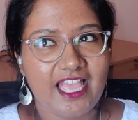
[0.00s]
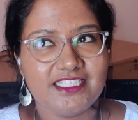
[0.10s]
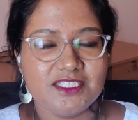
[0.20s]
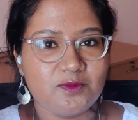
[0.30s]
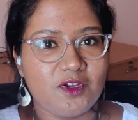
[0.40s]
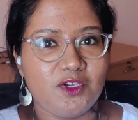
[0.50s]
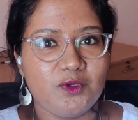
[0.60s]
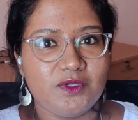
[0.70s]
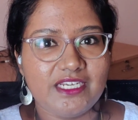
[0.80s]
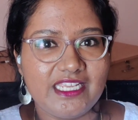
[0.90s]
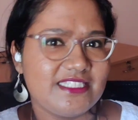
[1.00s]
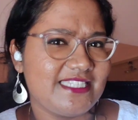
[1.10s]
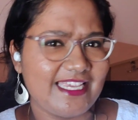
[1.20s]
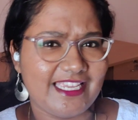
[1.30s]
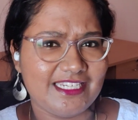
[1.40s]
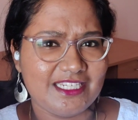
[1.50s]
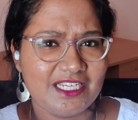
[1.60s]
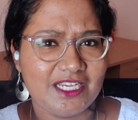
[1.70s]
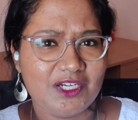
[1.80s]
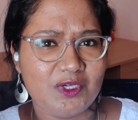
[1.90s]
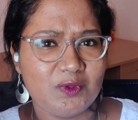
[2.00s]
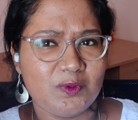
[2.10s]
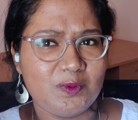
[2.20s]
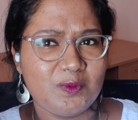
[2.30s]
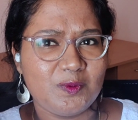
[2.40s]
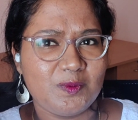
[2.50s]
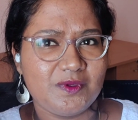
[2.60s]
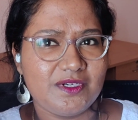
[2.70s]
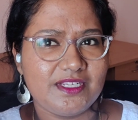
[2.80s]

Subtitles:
I just want you to take a second to